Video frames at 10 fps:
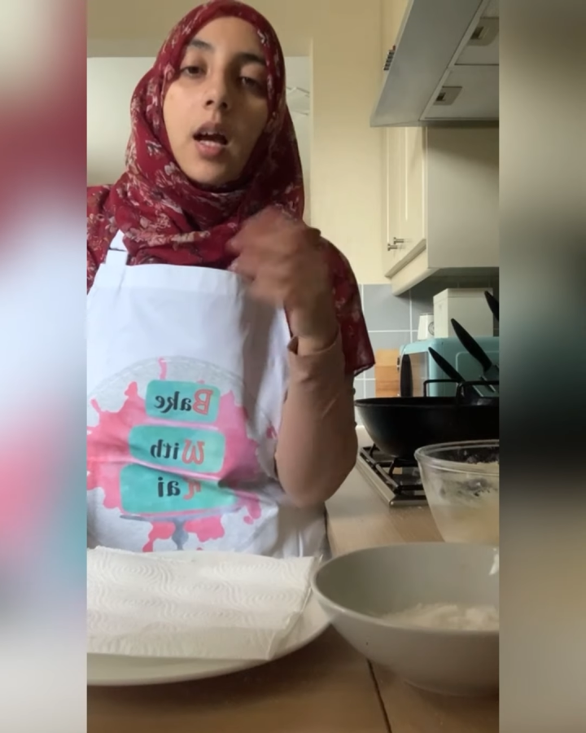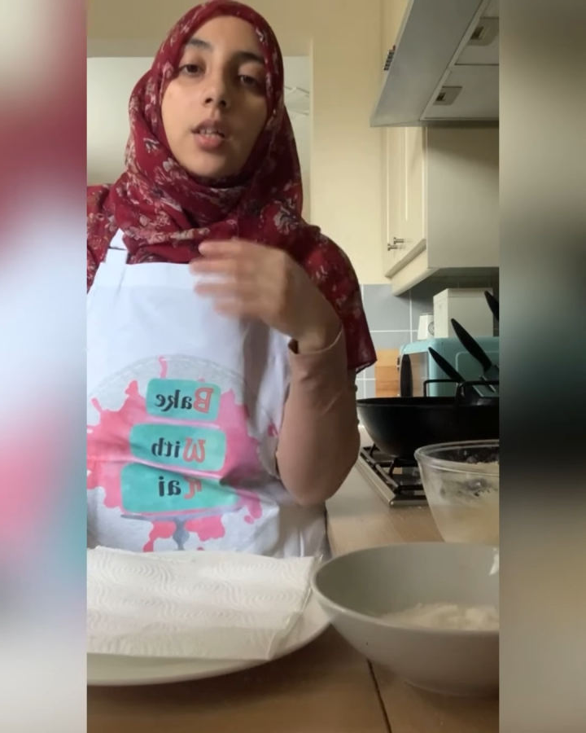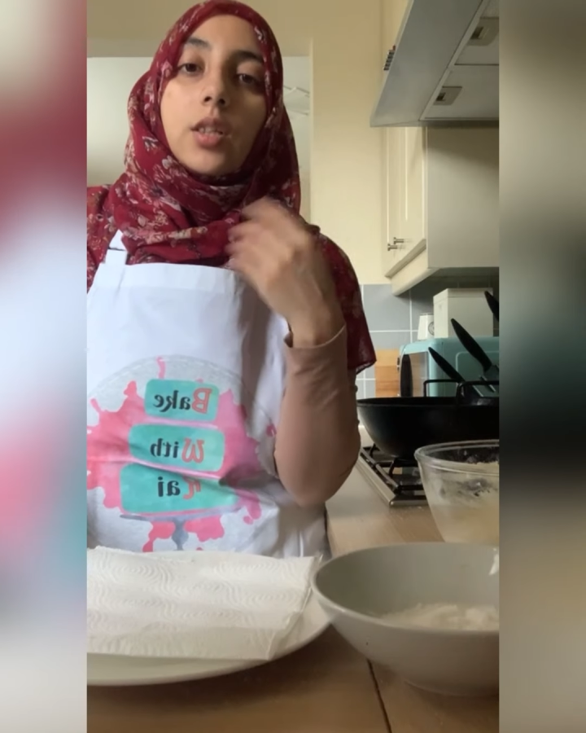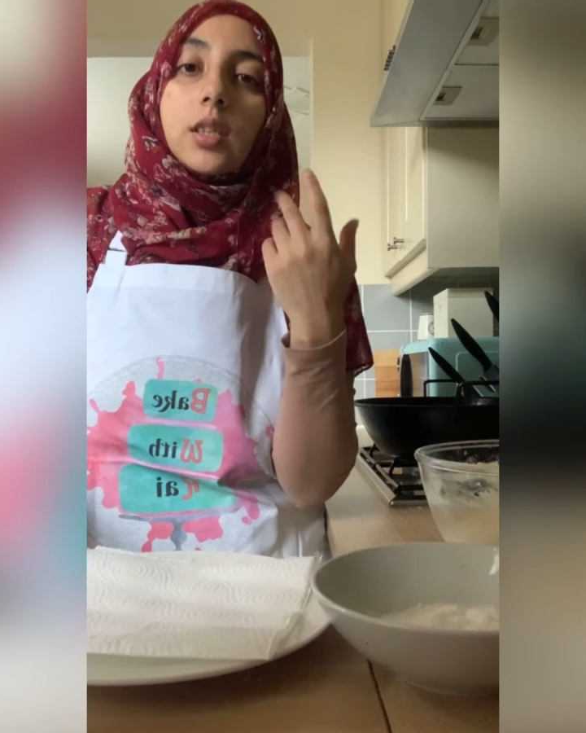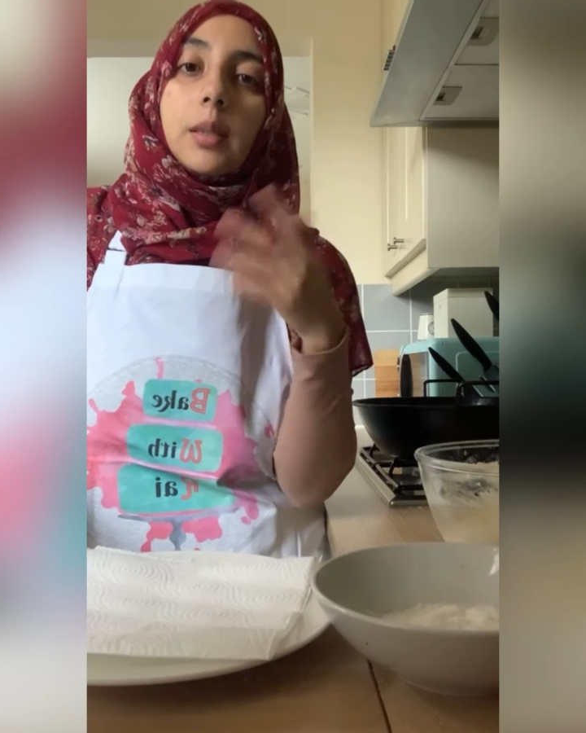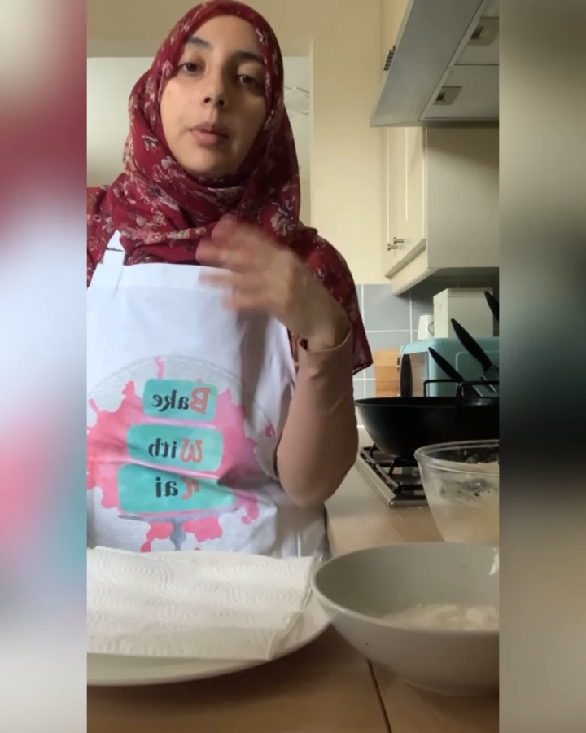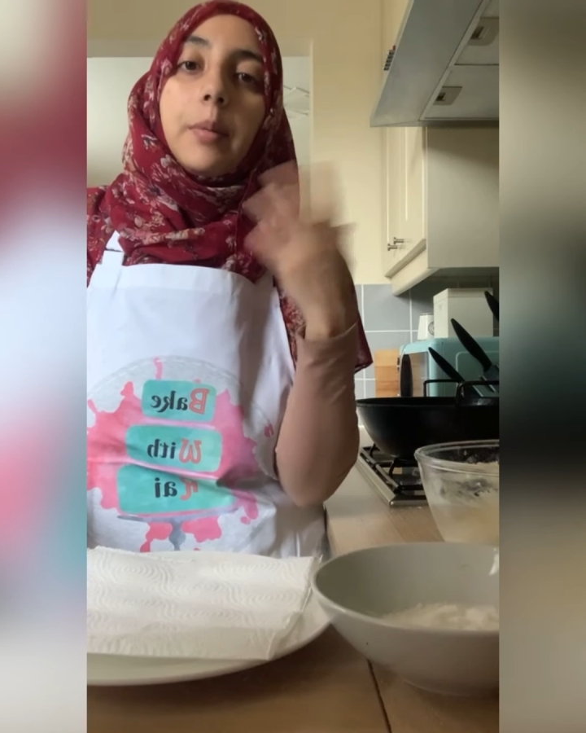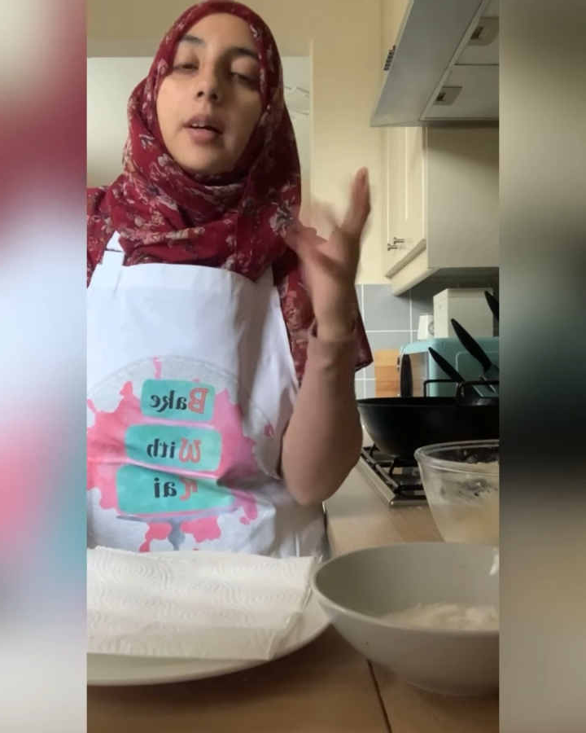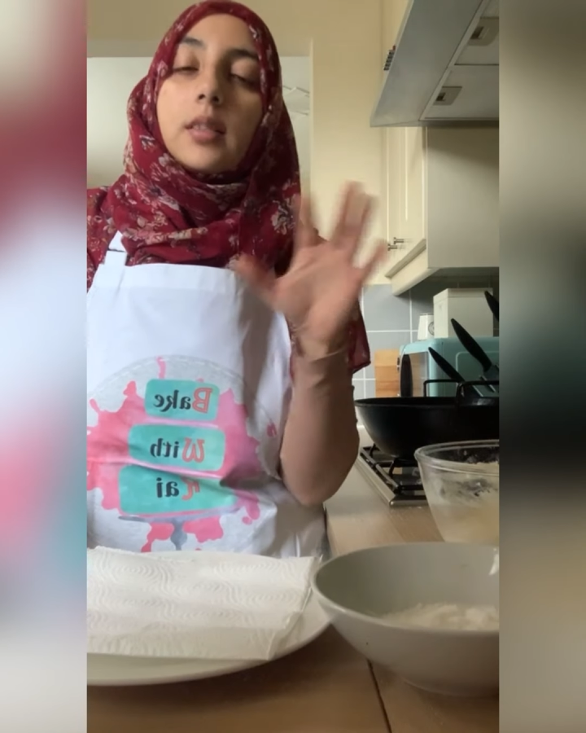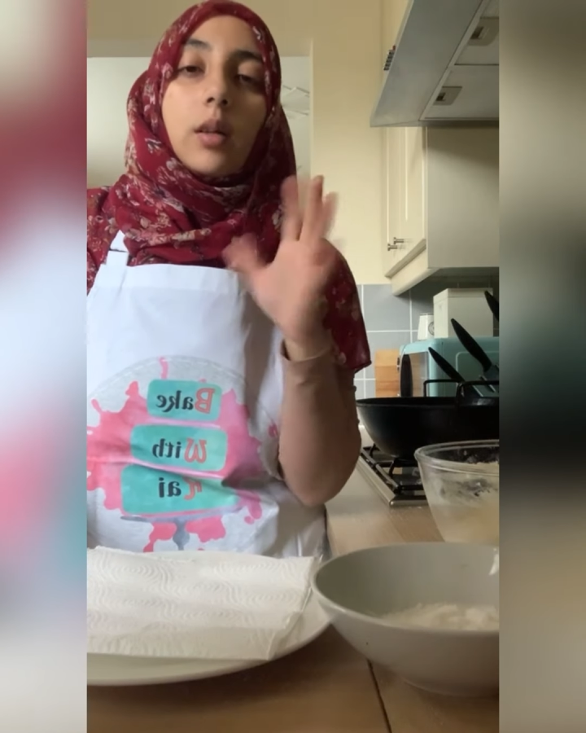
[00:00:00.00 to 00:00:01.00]
just simply
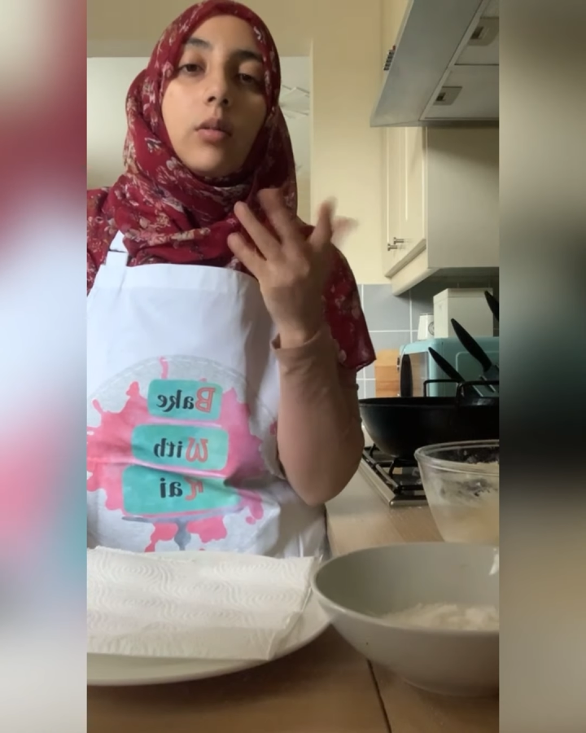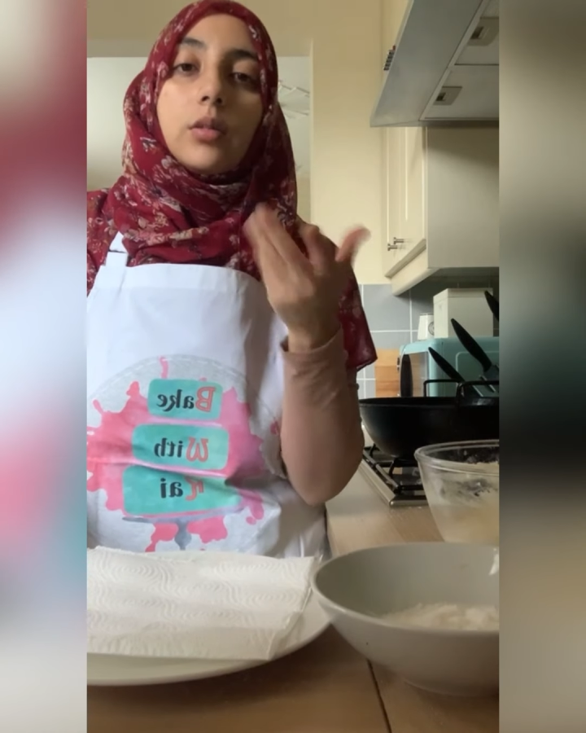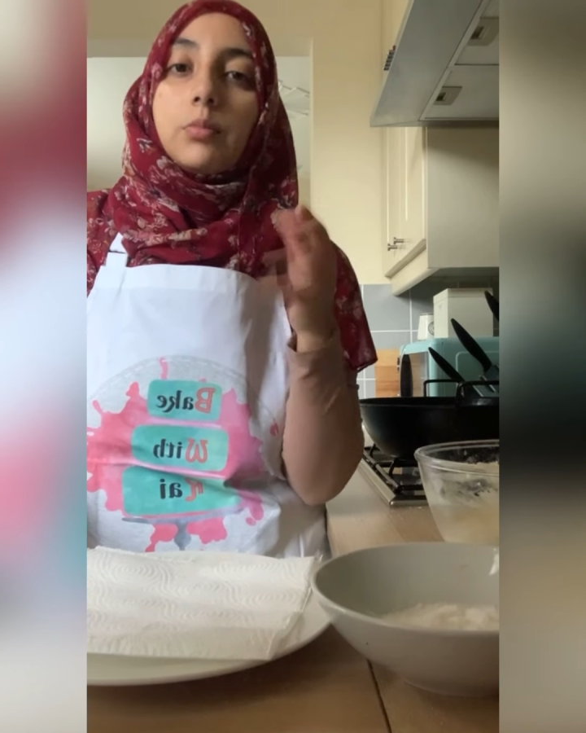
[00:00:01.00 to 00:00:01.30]
because it will